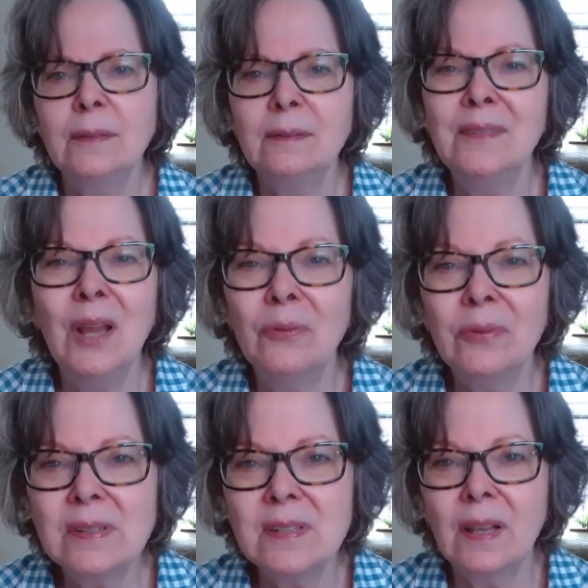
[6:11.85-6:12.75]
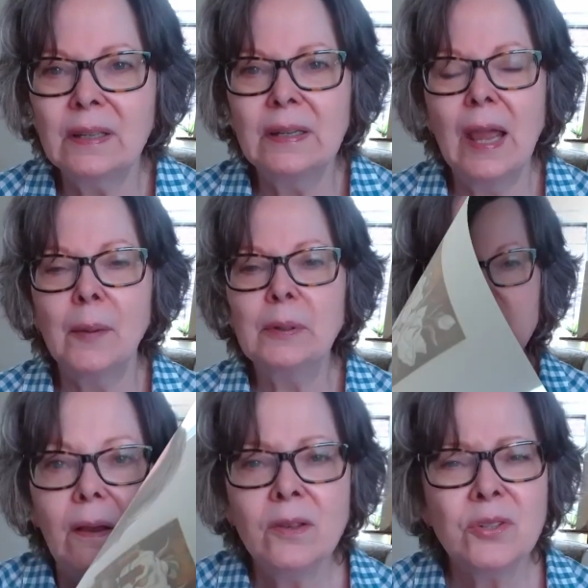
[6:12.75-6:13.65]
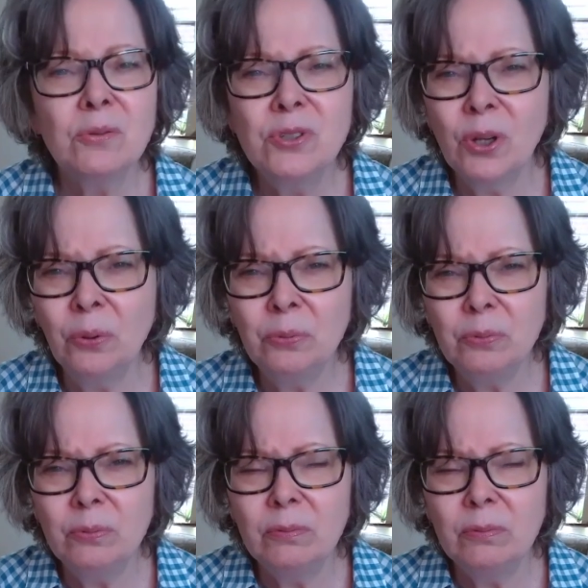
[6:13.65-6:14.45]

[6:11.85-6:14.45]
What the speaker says: No, that's not going to happen. Also, don't